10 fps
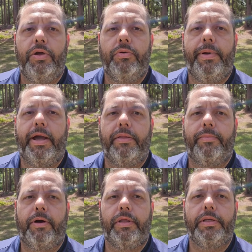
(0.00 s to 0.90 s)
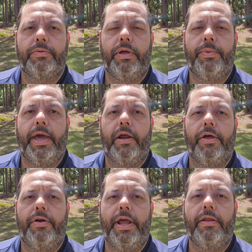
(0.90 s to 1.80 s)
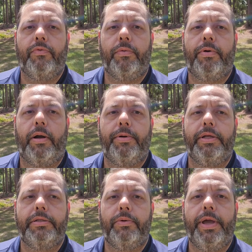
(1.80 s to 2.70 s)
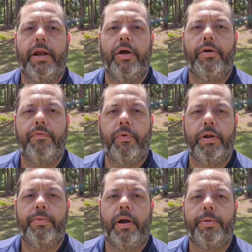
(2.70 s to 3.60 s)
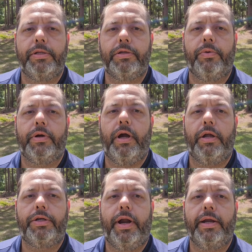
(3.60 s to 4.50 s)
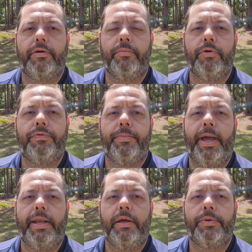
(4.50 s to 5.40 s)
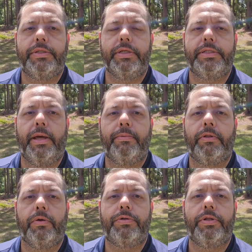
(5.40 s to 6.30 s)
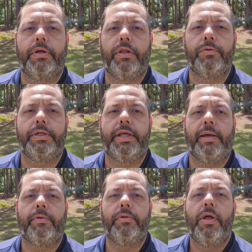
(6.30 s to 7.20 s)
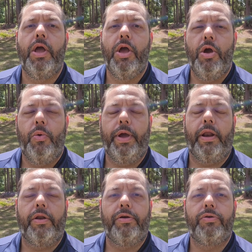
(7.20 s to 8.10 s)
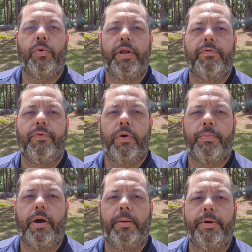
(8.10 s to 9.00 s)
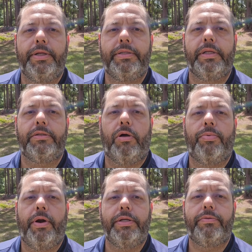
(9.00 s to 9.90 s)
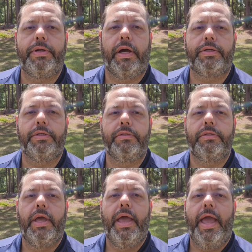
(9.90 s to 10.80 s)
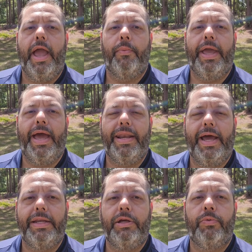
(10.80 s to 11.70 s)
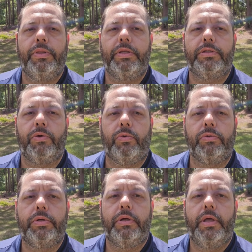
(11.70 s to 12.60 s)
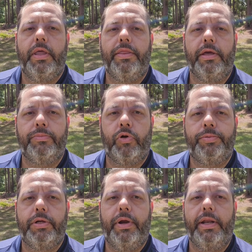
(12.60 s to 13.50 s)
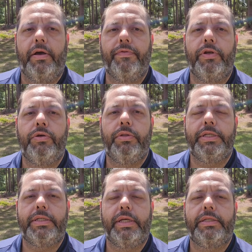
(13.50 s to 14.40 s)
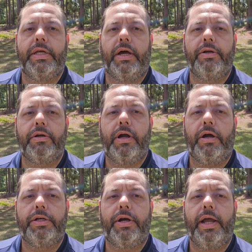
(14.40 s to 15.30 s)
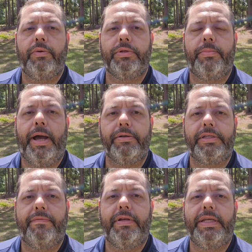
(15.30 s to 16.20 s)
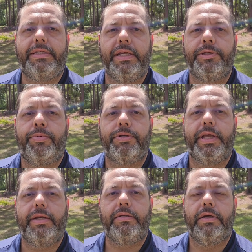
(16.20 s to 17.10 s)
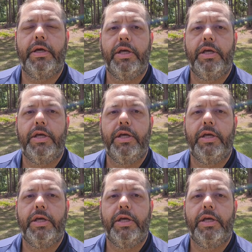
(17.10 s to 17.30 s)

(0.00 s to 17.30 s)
New and back on the market this week, we had 184 properties. We had 140 properties go under contract or move to pending, which is a step closer to the closing table. We had 124 properties that saw price reductions, and we had 91 that sold. The absorption rate of the new listings to under contract was about 76%.